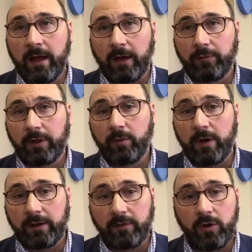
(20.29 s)
I really
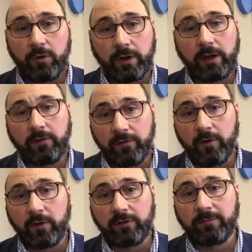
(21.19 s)
wanted to hone in and
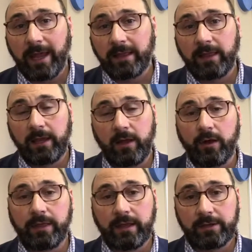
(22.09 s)
focus mainly
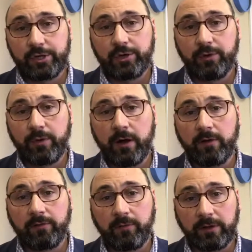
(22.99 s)
on the issue
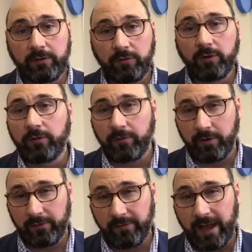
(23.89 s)
of when two
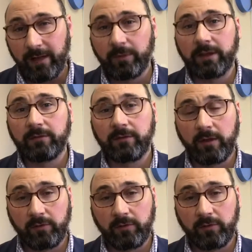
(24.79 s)
different families,